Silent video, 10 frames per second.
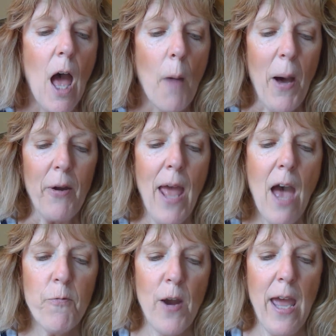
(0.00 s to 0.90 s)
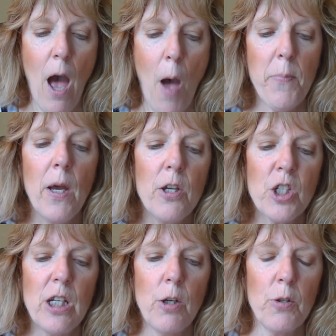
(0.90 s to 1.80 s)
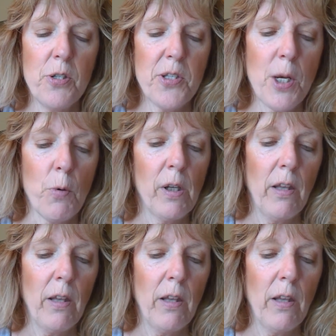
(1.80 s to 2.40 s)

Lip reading: About halfway up, she noticed there were